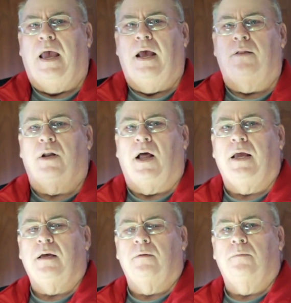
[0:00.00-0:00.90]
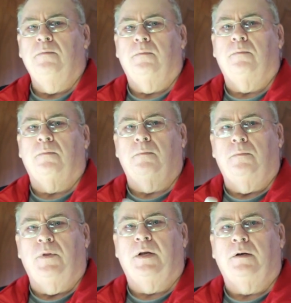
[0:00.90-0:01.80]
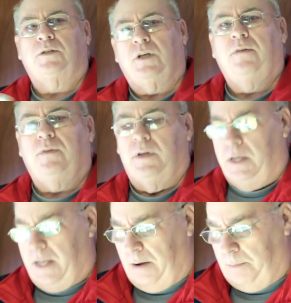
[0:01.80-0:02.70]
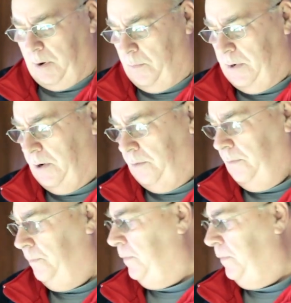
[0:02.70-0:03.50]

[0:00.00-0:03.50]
and that I can then safely get out my window.